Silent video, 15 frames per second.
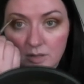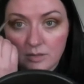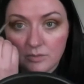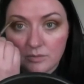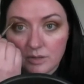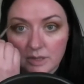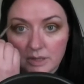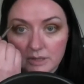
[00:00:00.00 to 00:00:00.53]

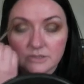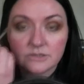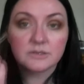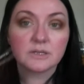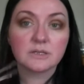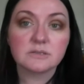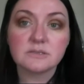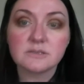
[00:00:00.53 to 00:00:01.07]
Okay, so
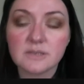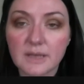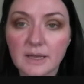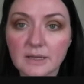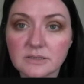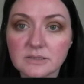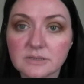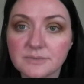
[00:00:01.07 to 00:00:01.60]
that's
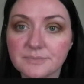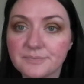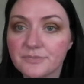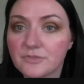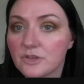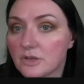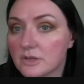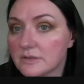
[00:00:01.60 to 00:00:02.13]
that. So
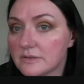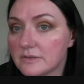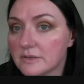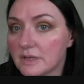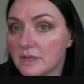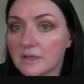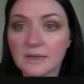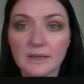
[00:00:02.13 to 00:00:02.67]
you can
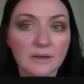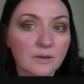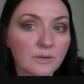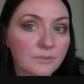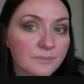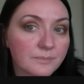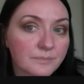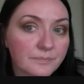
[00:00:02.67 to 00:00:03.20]
see
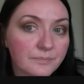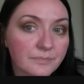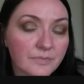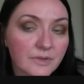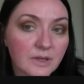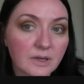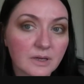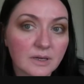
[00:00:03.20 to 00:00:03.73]
now
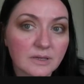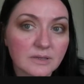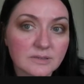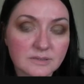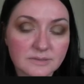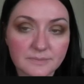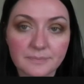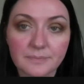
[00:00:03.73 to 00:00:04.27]
the
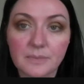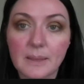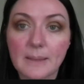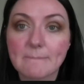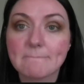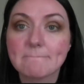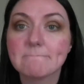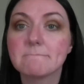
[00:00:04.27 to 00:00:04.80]
eyes.
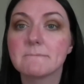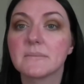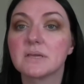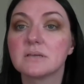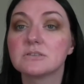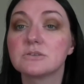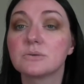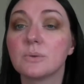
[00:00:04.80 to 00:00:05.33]

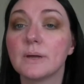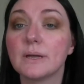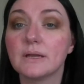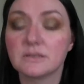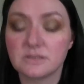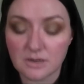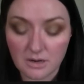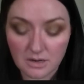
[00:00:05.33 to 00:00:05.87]
It's quite
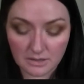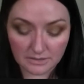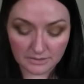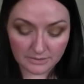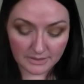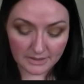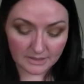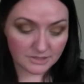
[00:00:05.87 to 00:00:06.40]
a dark
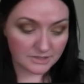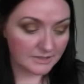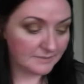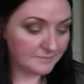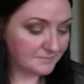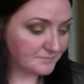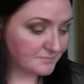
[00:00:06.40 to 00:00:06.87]
look actually.